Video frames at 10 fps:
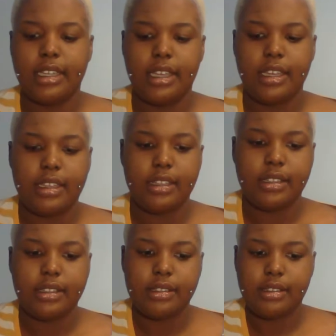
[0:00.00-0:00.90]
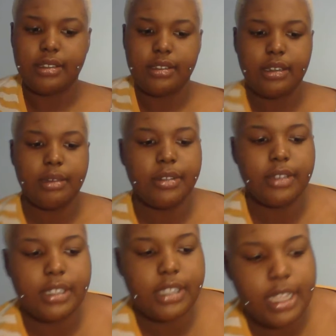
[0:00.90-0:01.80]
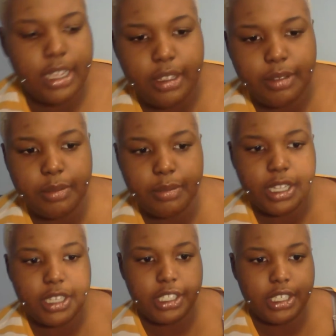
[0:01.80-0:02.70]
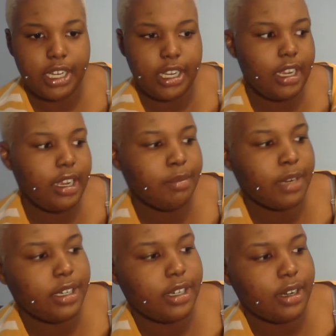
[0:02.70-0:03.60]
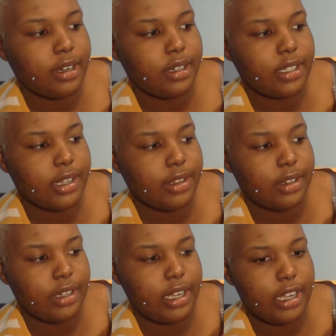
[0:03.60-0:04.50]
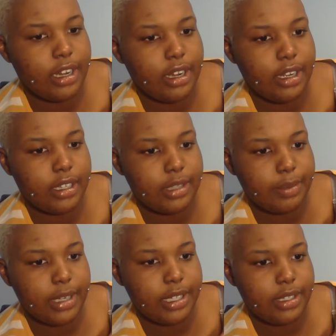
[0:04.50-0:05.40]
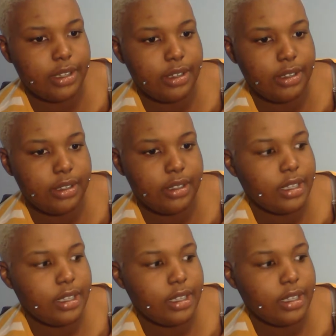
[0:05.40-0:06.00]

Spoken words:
And I'm going to take my shade, my darker tone here, Espresso.